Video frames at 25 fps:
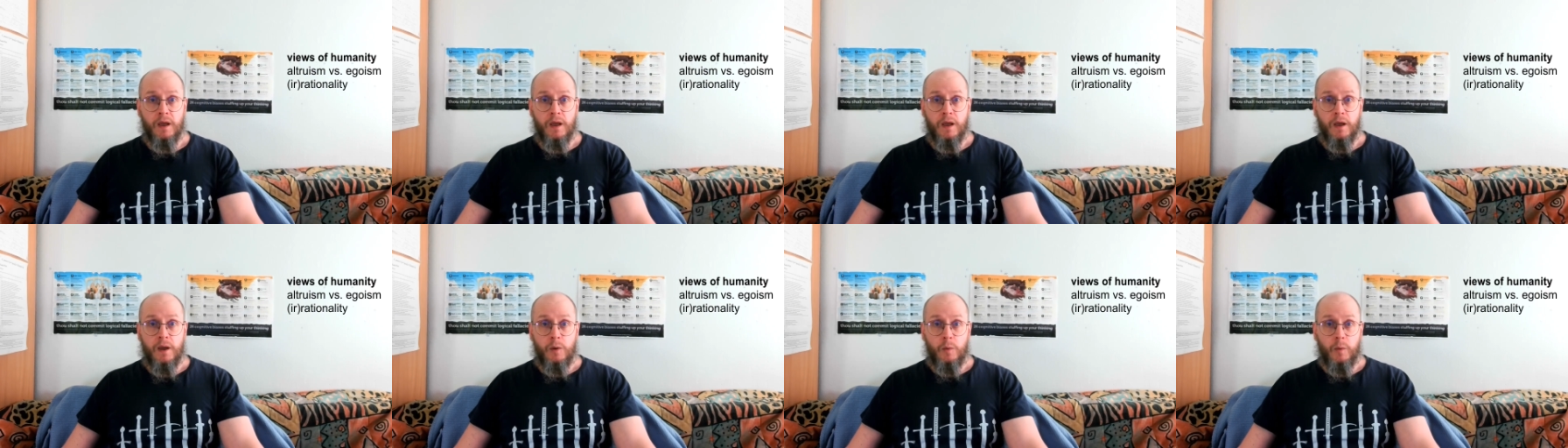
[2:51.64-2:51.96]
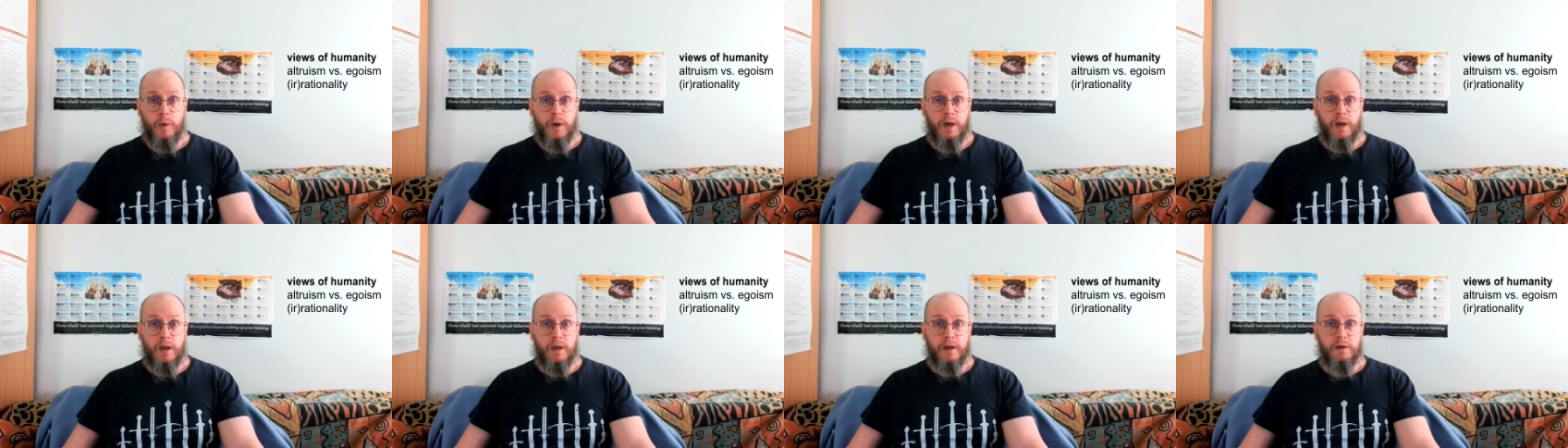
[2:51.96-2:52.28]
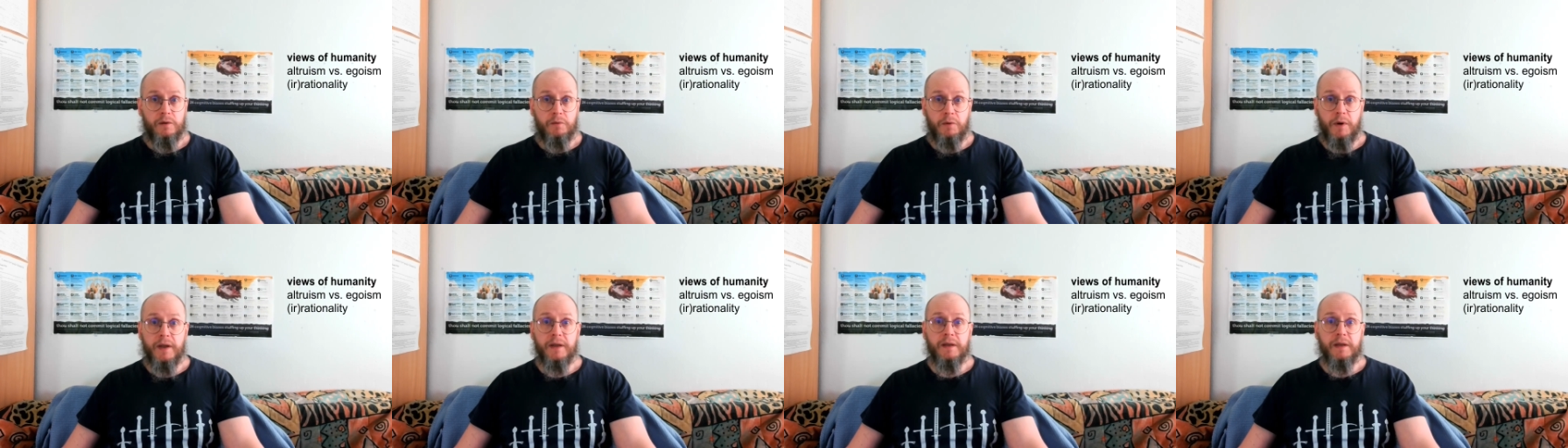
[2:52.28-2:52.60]
will
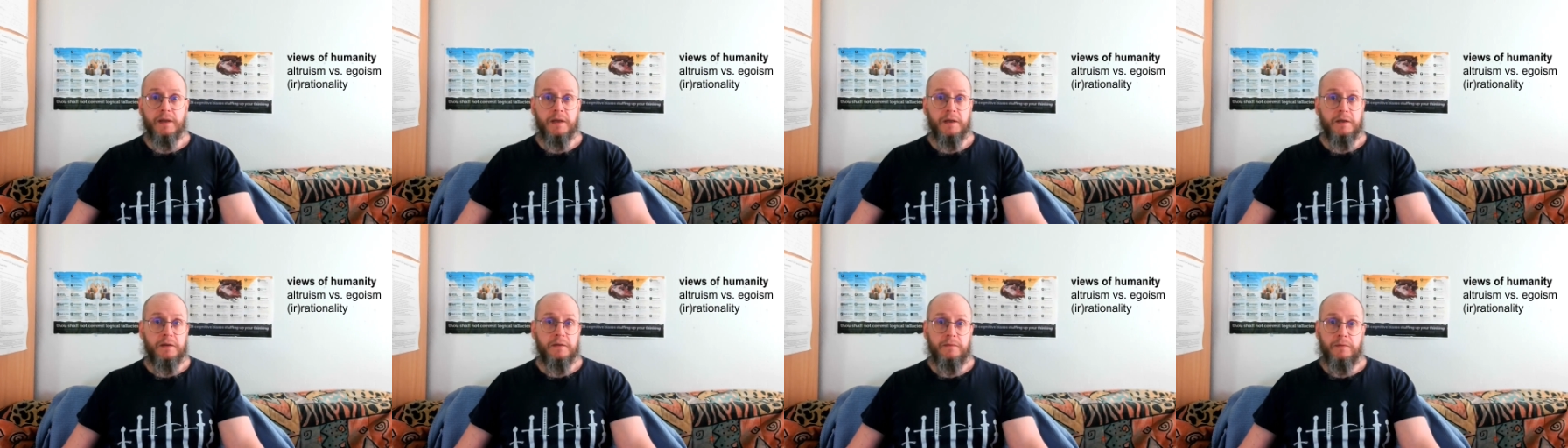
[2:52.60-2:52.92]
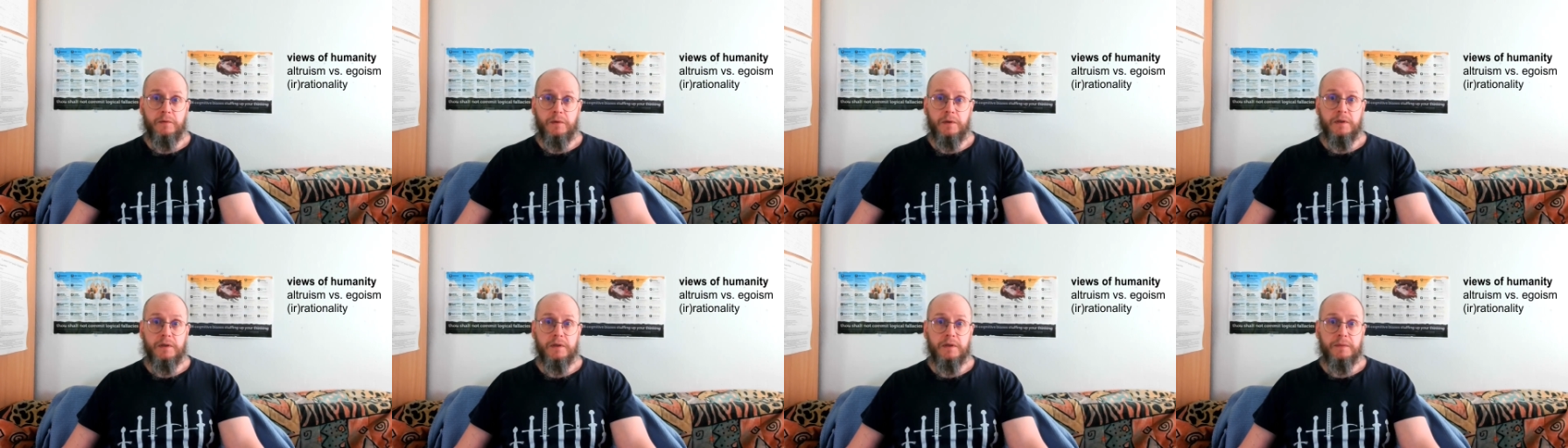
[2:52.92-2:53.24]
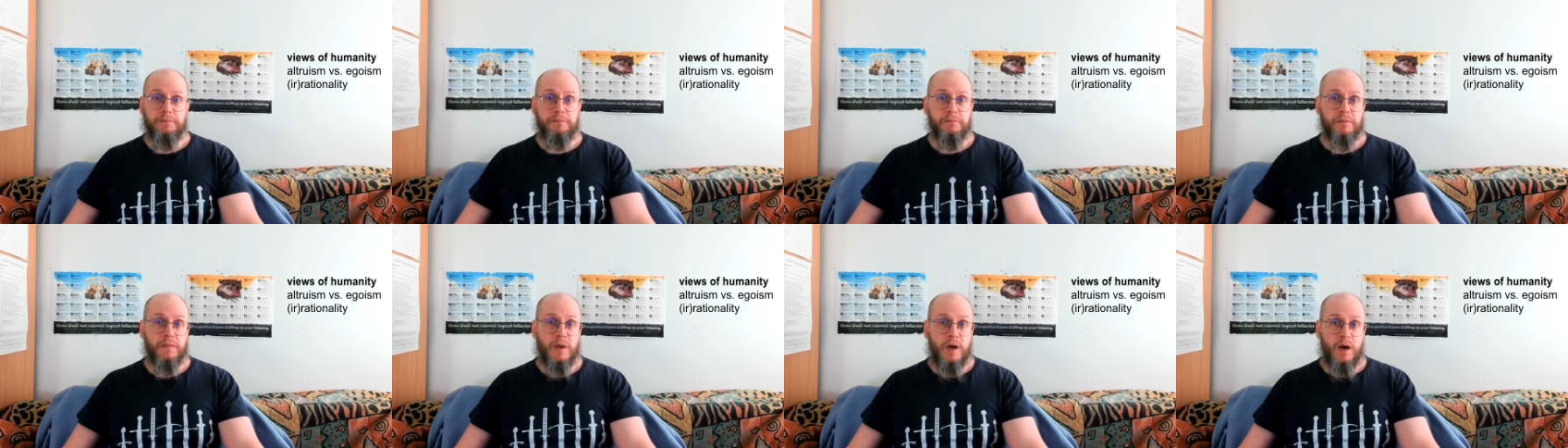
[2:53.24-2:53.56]
greatly influence
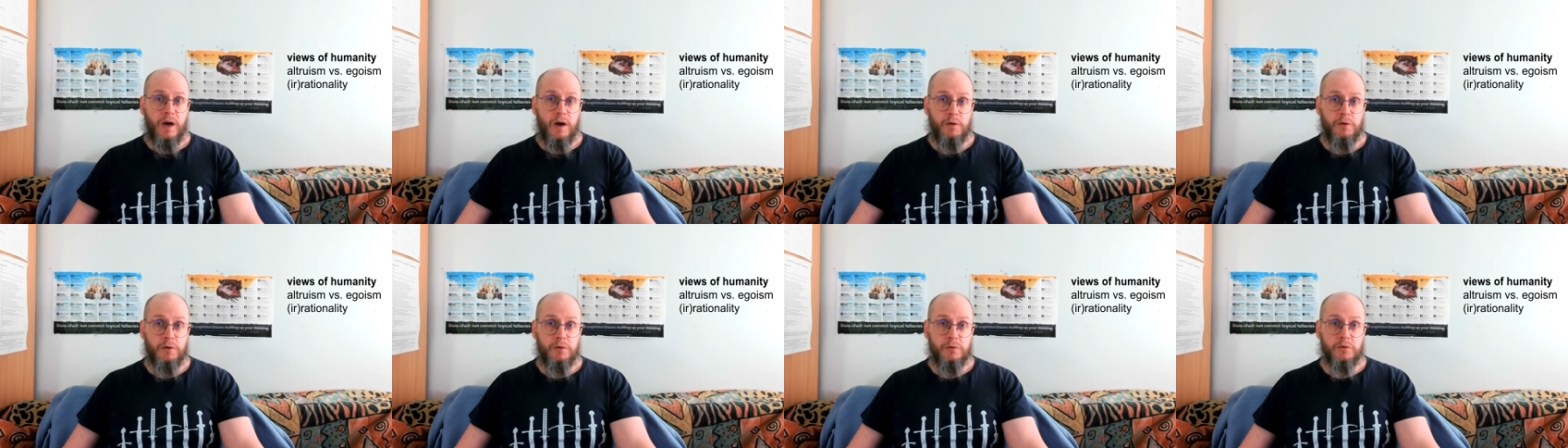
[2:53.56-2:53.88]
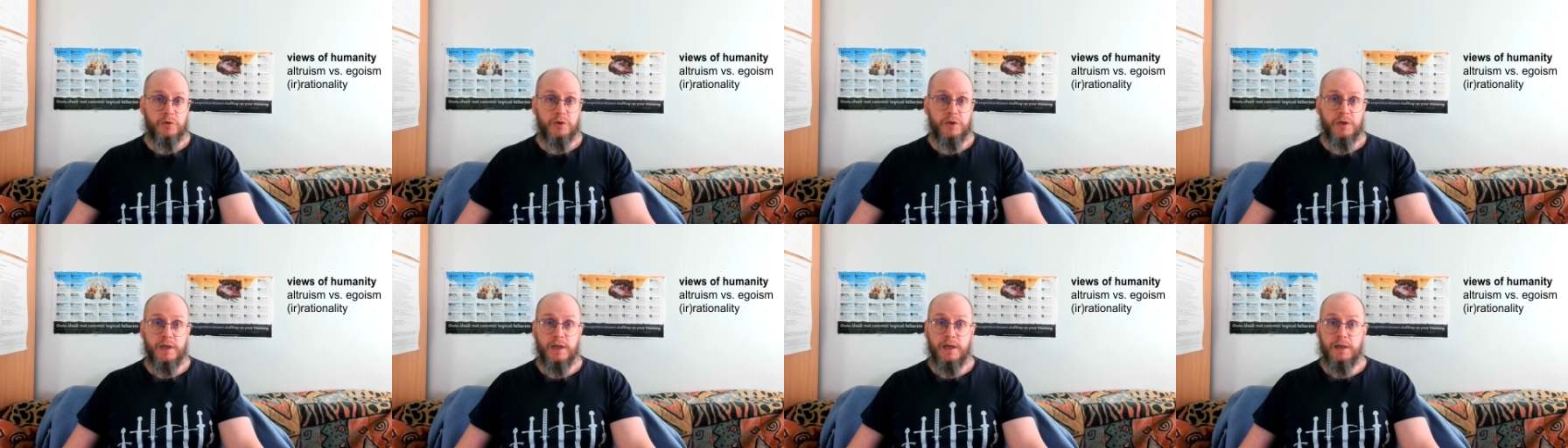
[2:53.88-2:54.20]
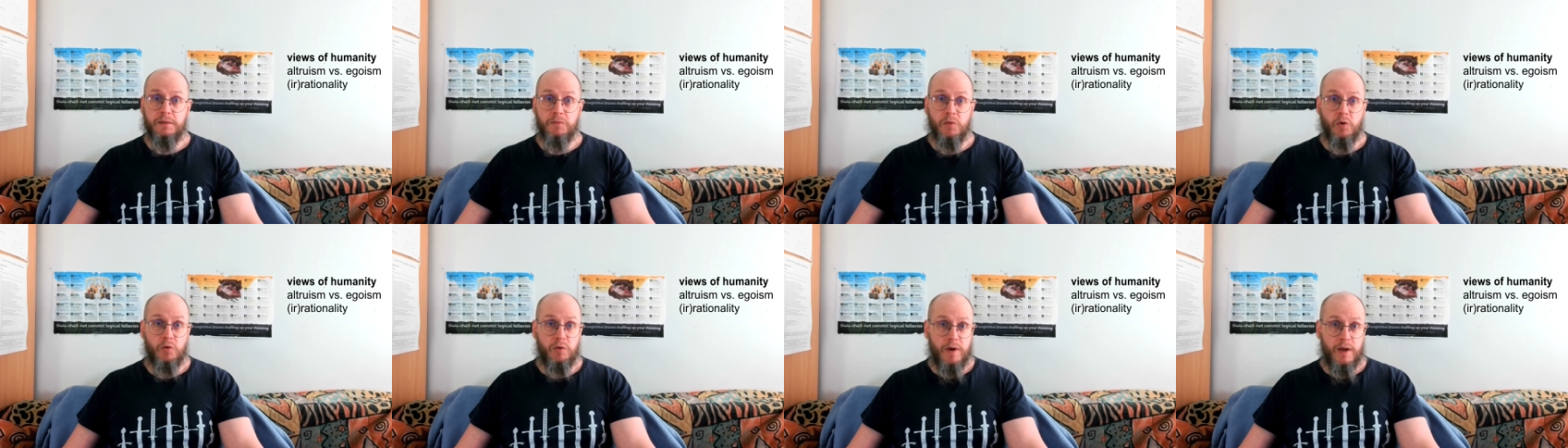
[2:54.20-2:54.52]
how you see
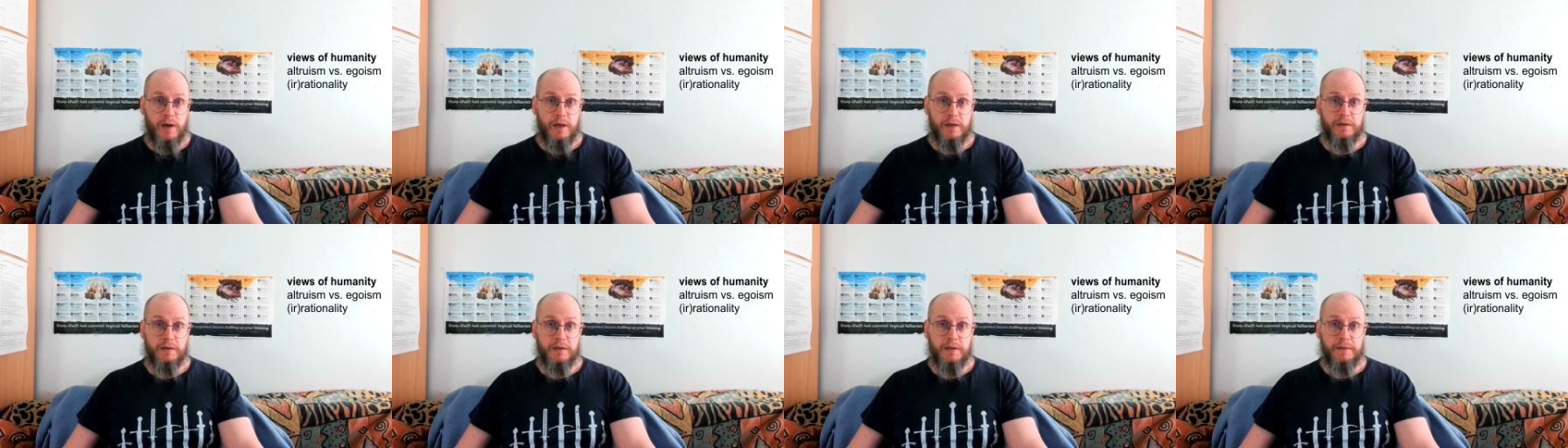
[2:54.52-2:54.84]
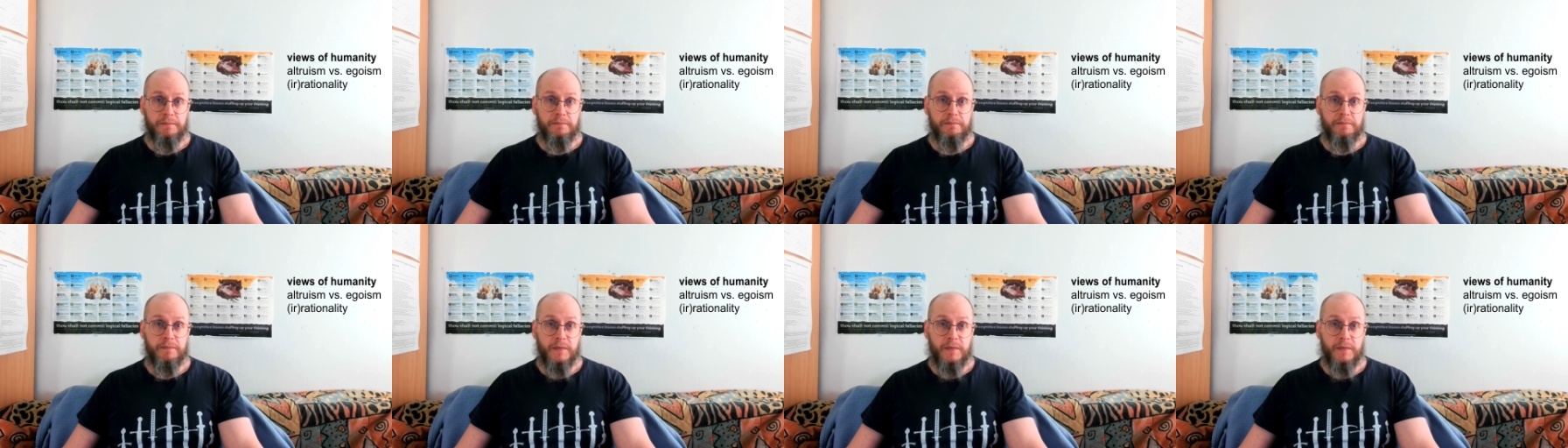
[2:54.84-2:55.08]
morality